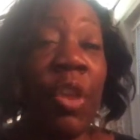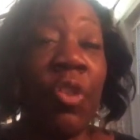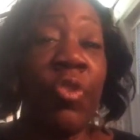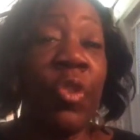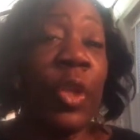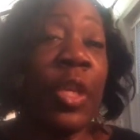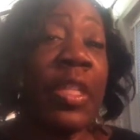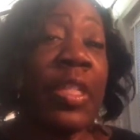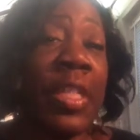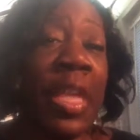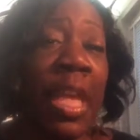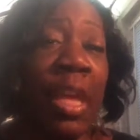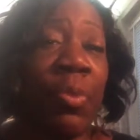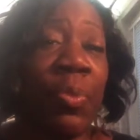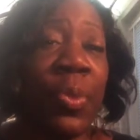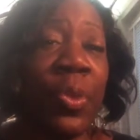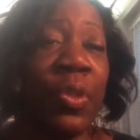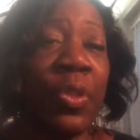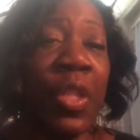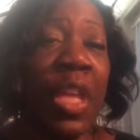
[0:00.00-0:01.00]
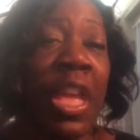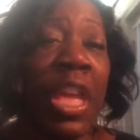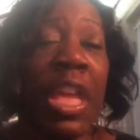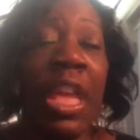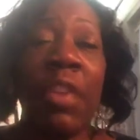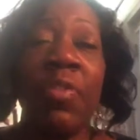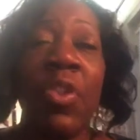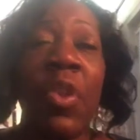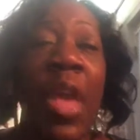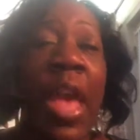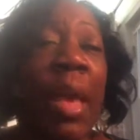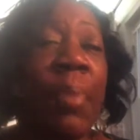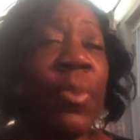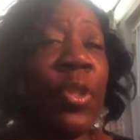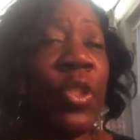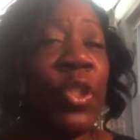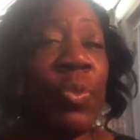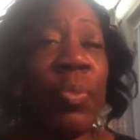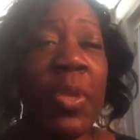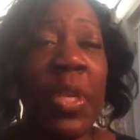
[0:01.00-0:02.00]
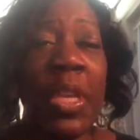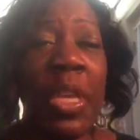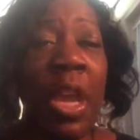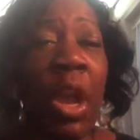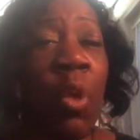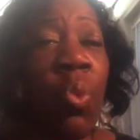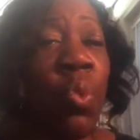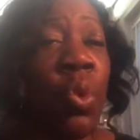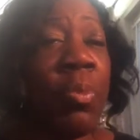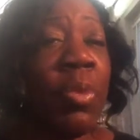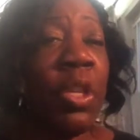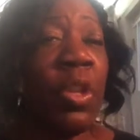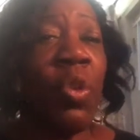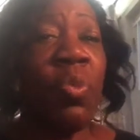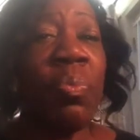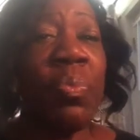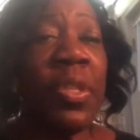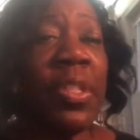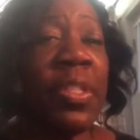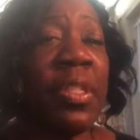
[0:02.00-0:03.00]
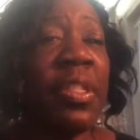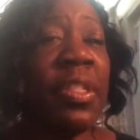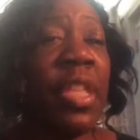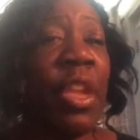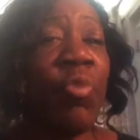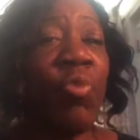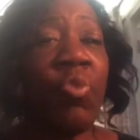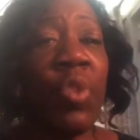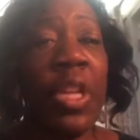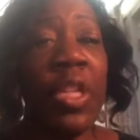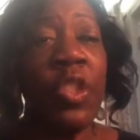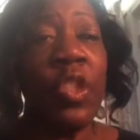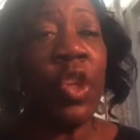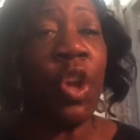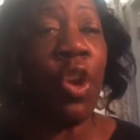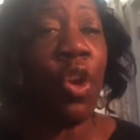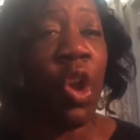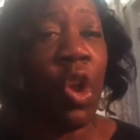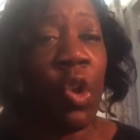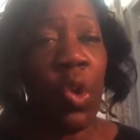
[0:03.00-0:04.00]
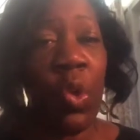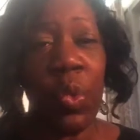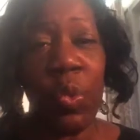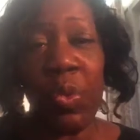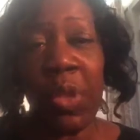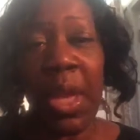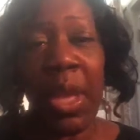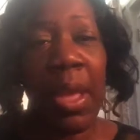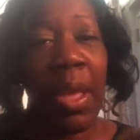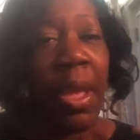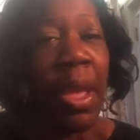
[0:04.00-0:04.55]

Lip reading: For example, if you happen to be a woman-owned business that runs her own